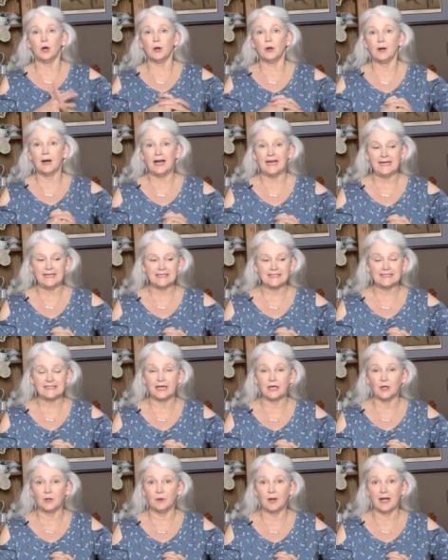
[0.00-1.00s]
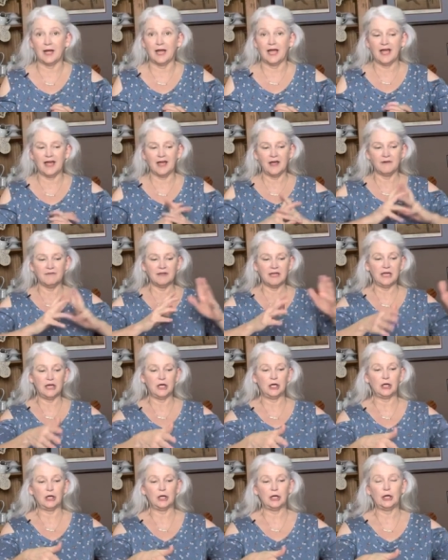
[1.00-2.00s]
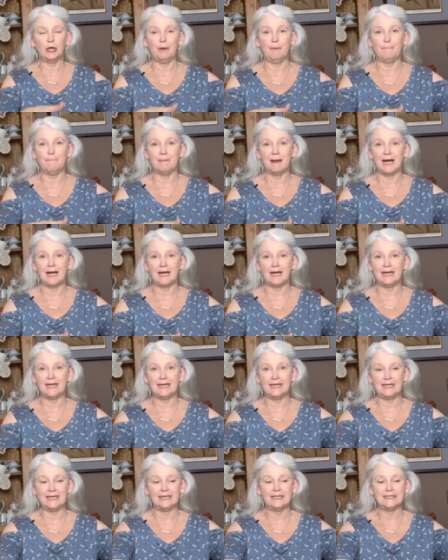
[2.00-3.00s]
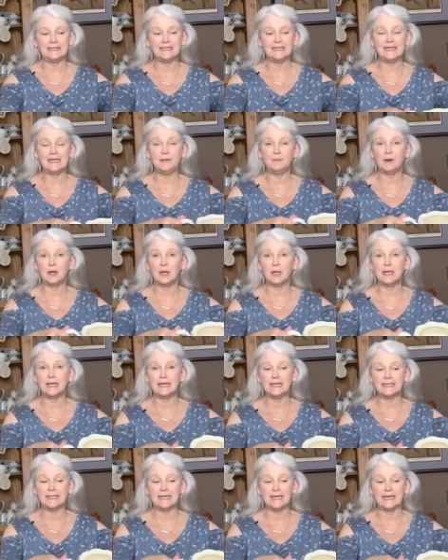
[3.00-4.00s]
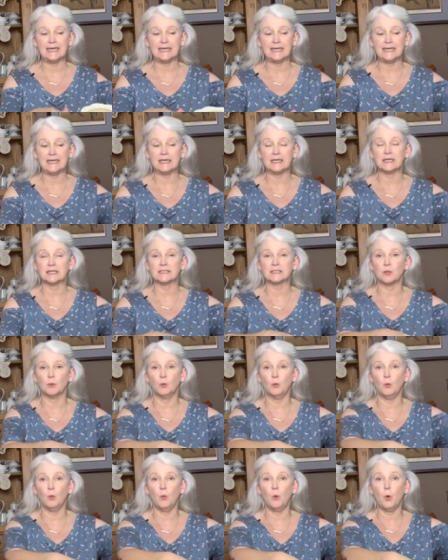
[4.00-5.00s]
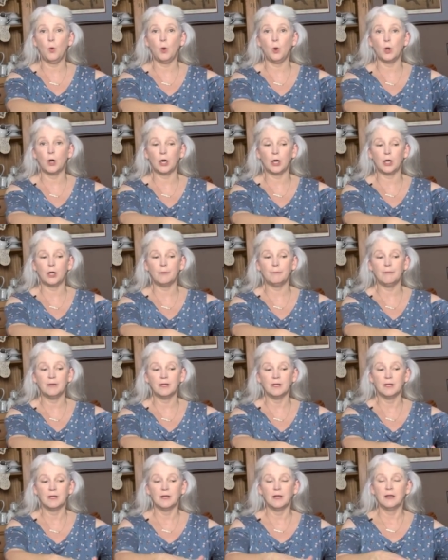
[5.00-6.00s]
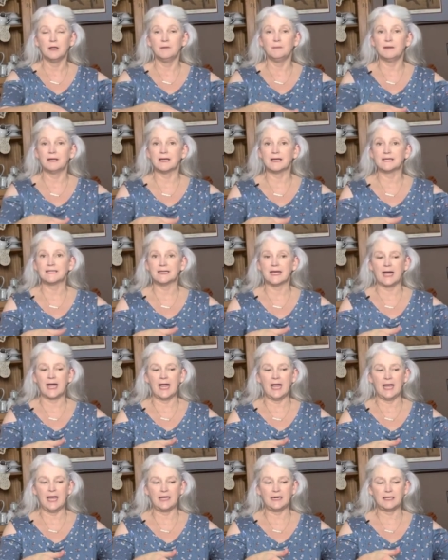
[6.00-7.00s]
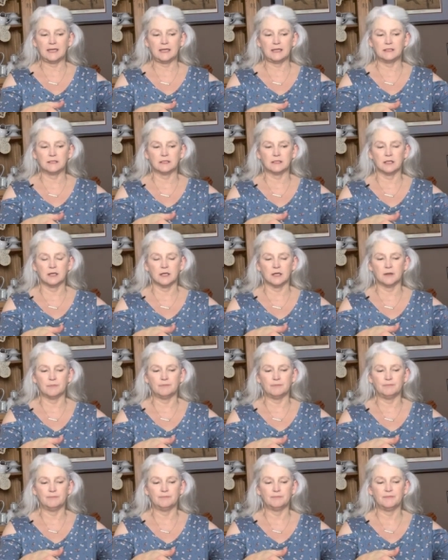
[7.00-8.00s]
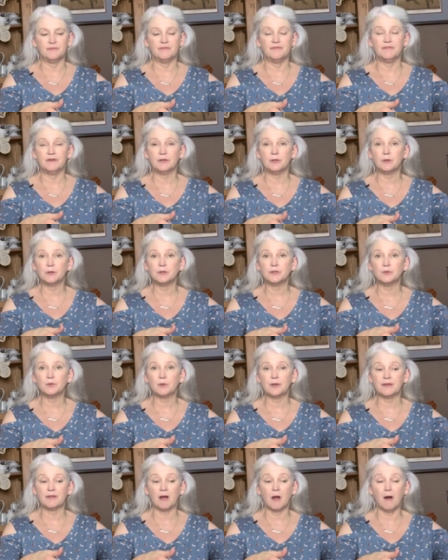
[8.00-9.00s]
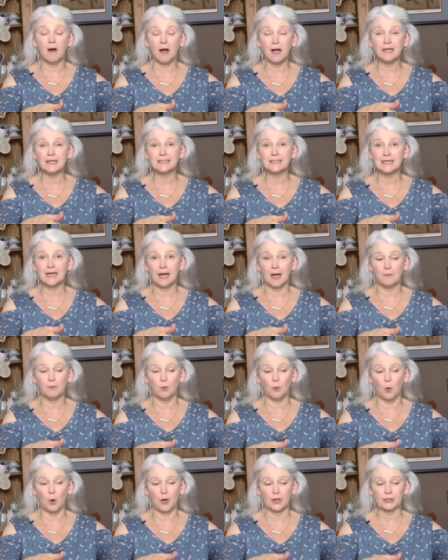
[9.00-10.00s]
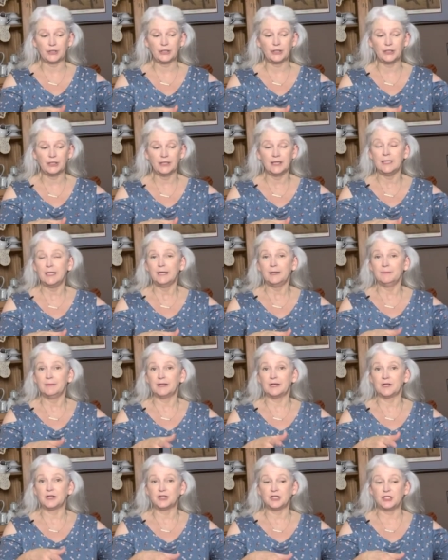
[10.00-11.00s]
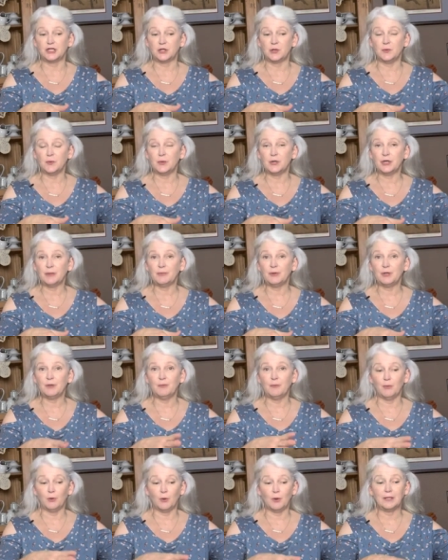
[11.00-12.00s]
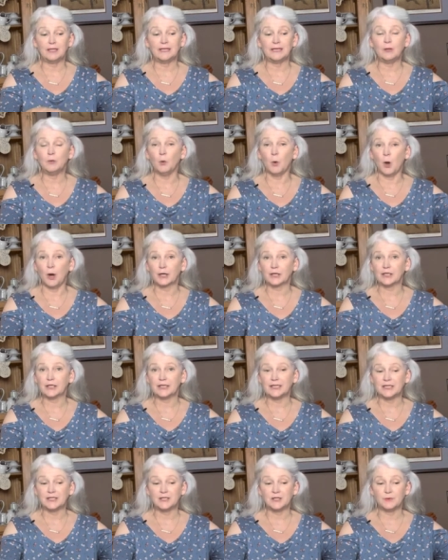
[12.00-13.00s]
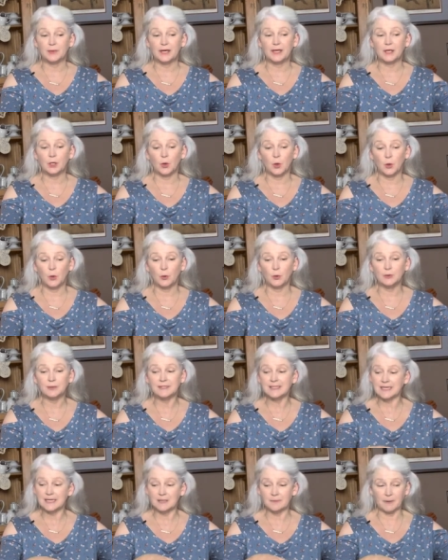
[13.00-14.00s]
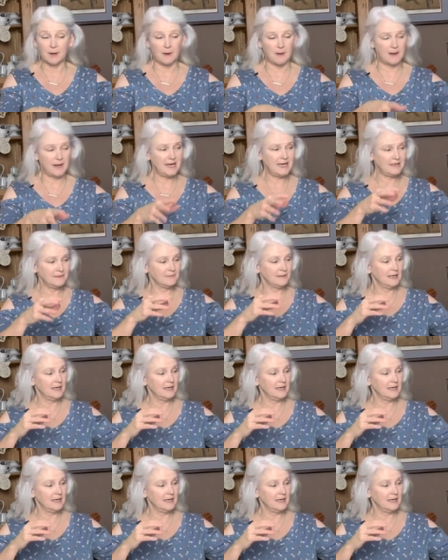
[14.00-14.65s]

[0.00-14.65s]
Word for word: All right, so I have here my teapot and it is warm because I had it um, filled with hot tap water because you don't want to put boiling water into a cold teapot.